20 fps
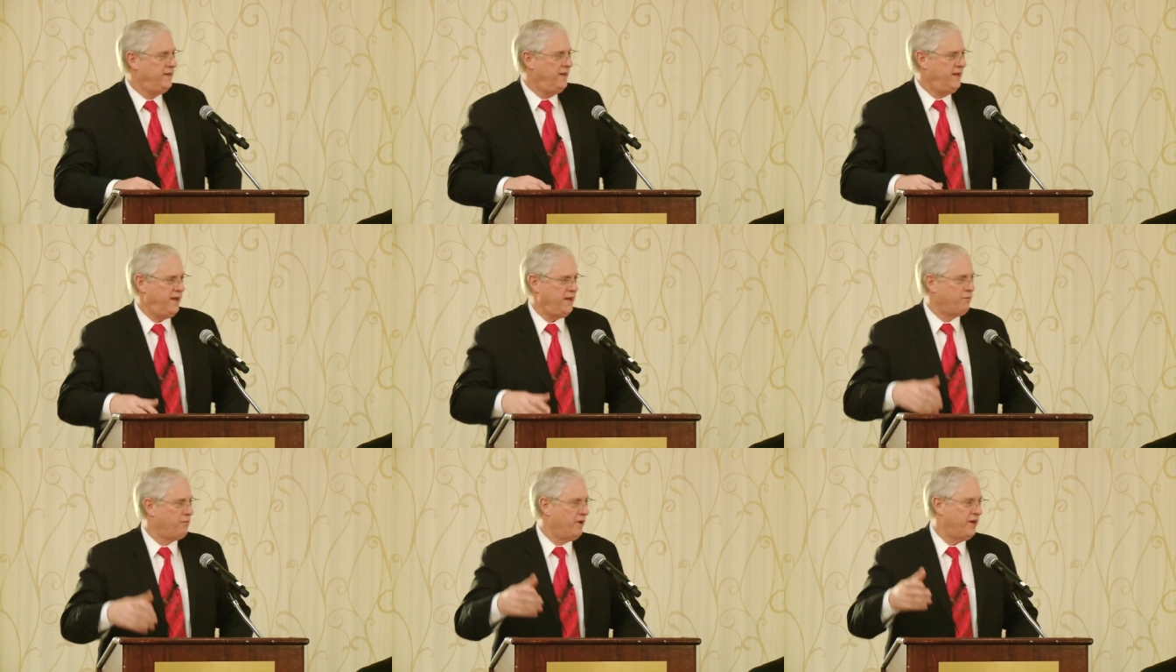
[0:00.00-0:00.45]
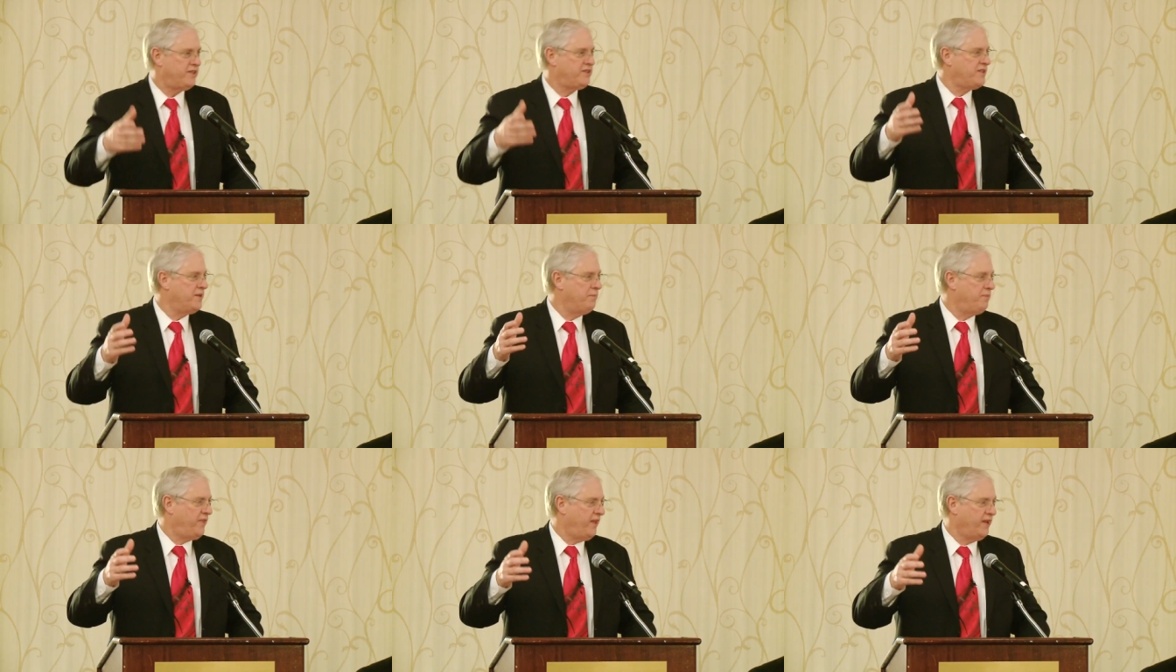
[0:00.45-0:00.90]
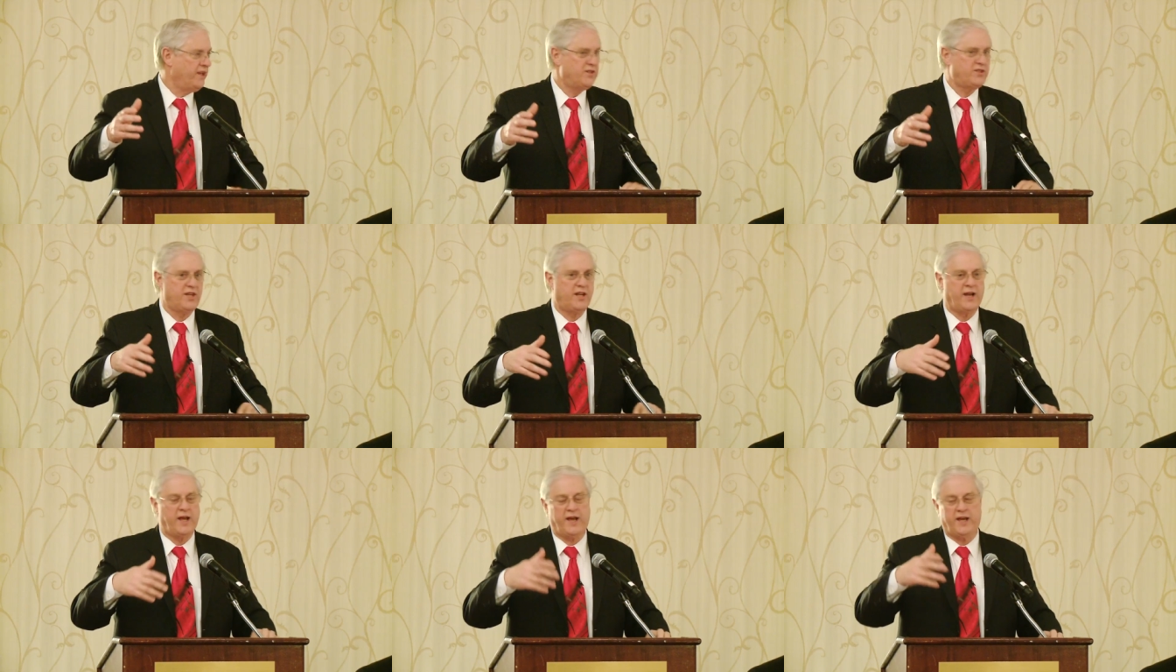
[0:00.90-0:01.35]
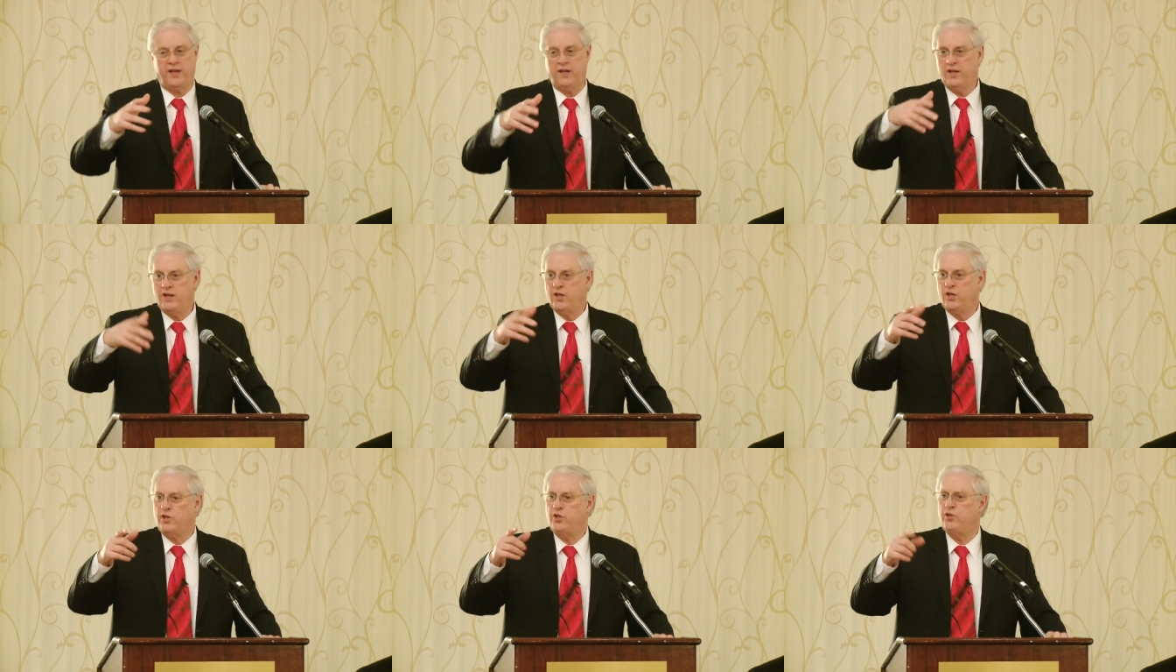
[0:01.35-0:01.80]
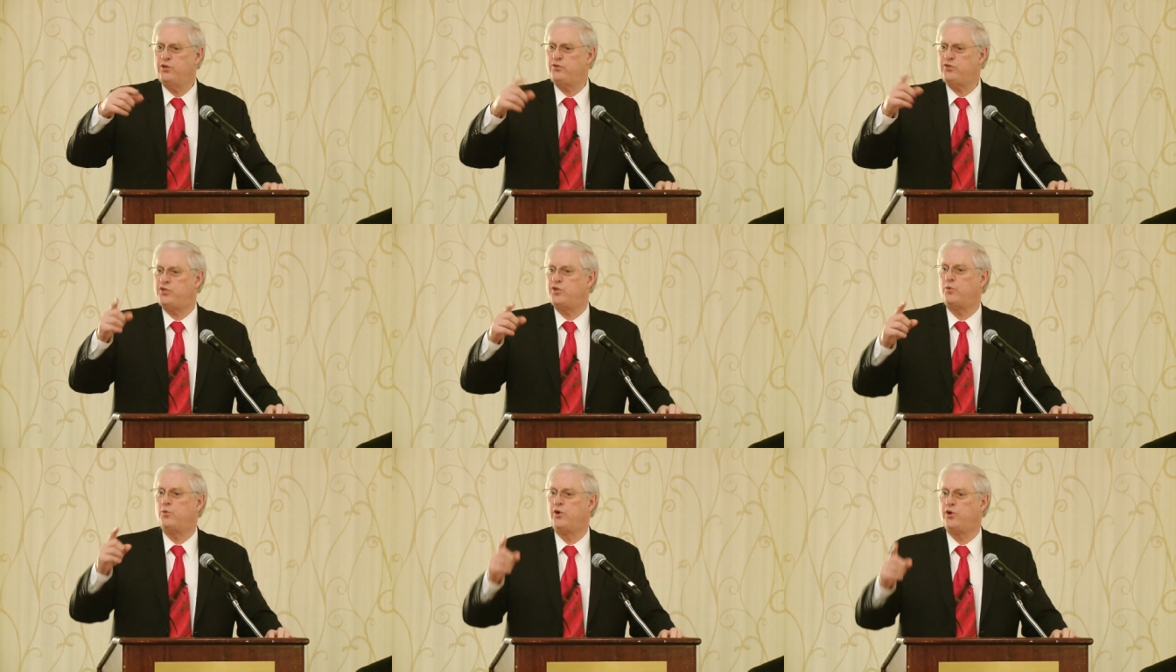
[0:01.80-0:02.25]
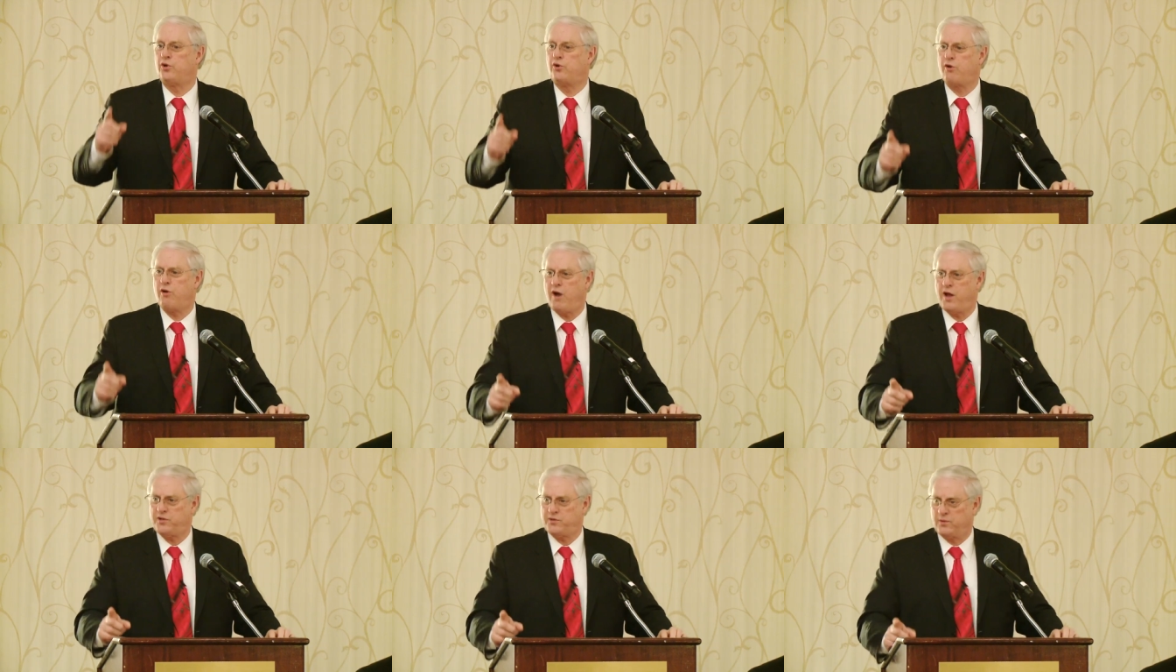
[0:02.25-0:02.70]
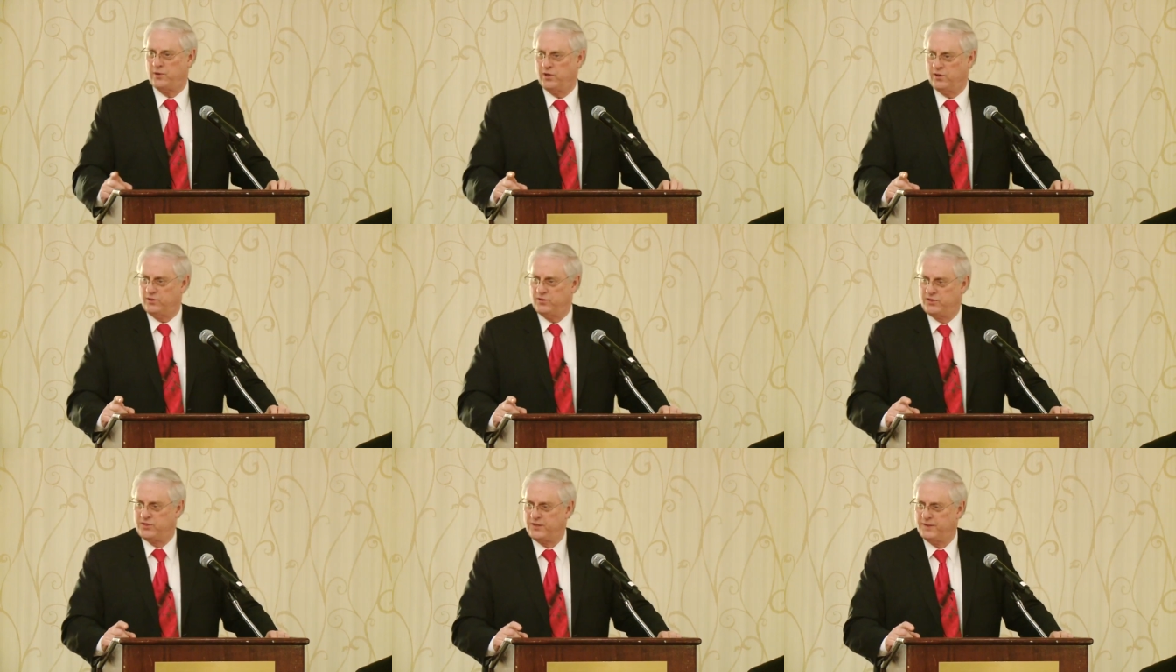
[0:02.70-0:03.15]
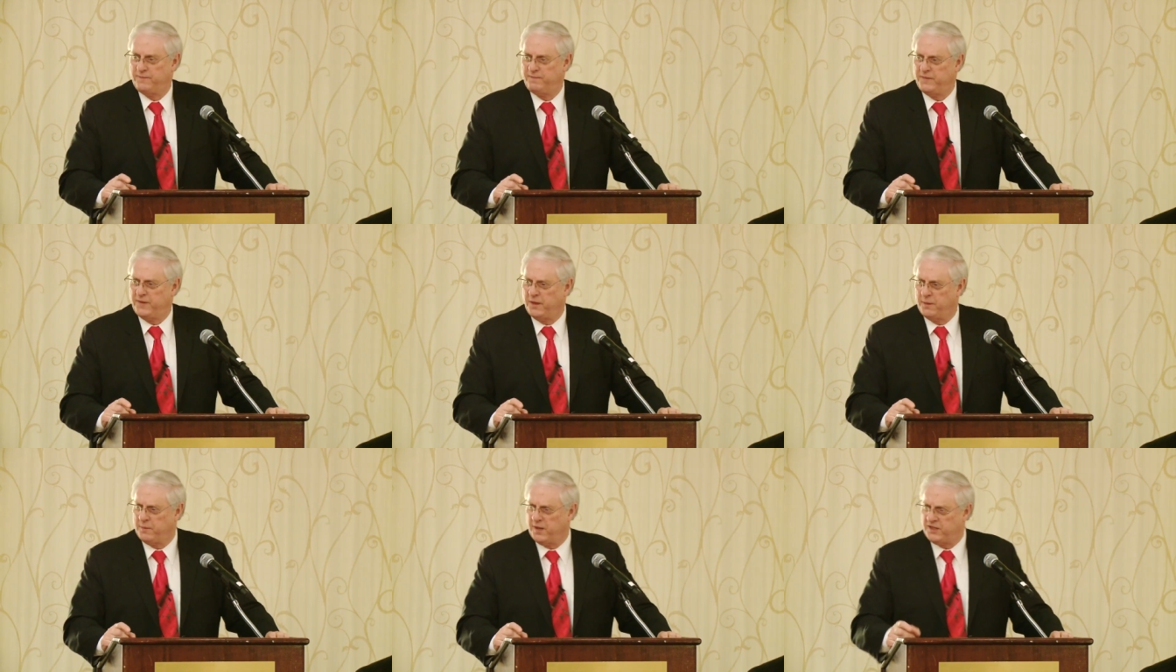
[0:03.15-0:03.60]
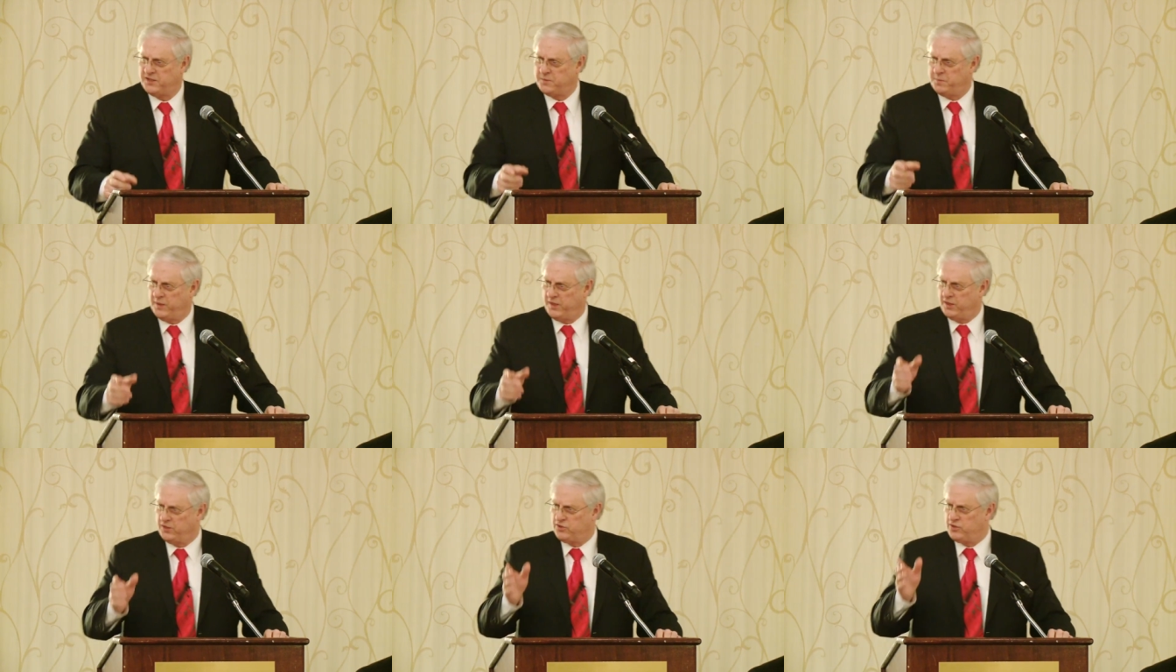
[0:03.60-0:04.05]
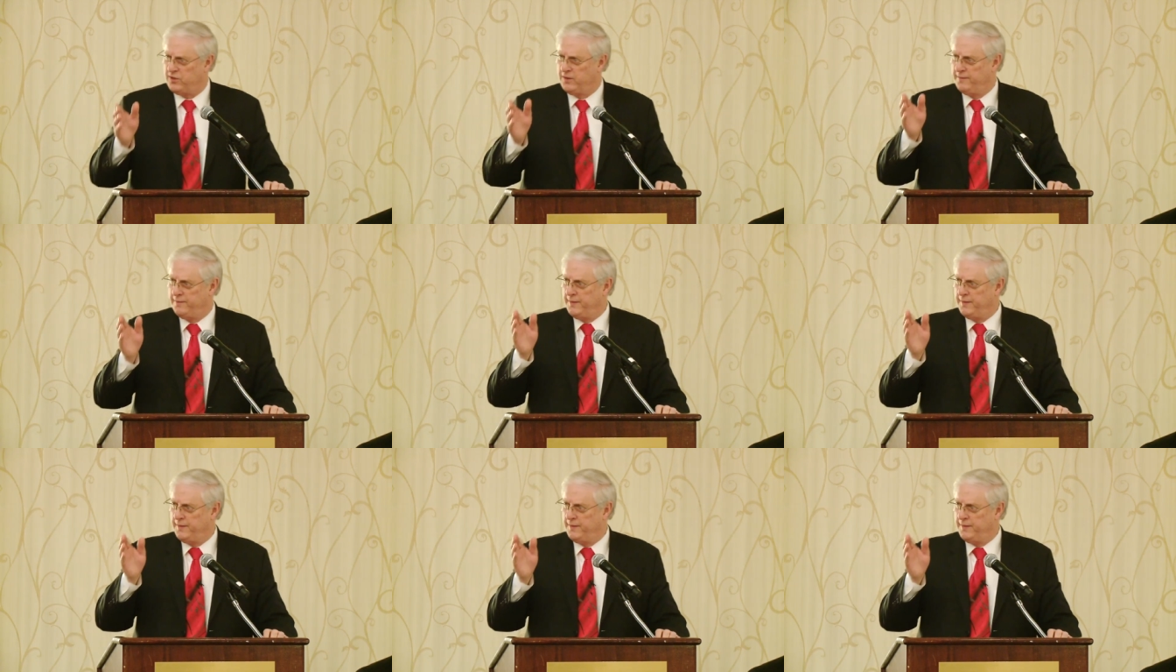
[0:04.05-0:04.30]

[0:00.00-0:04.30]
had read some things and I used the word crossroads in my speech,